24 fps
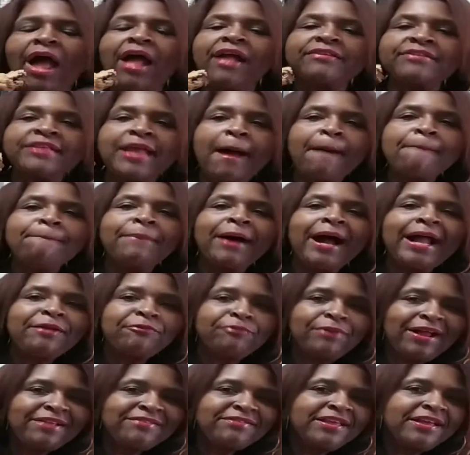That bite
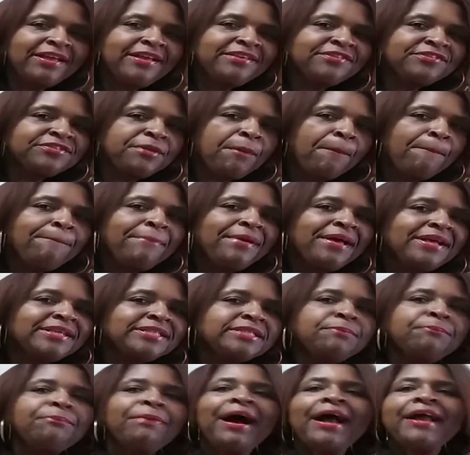right there is the
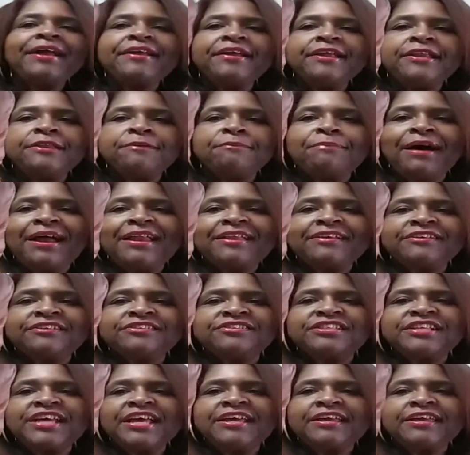best bite anybody could
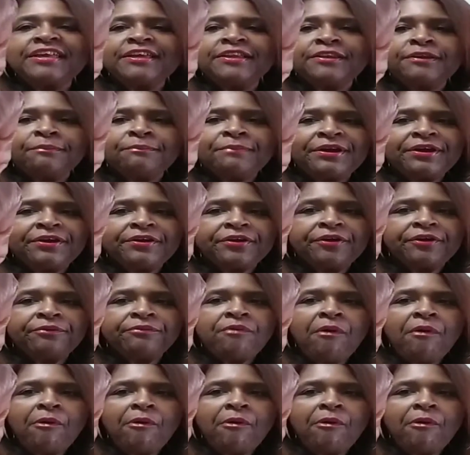take in America.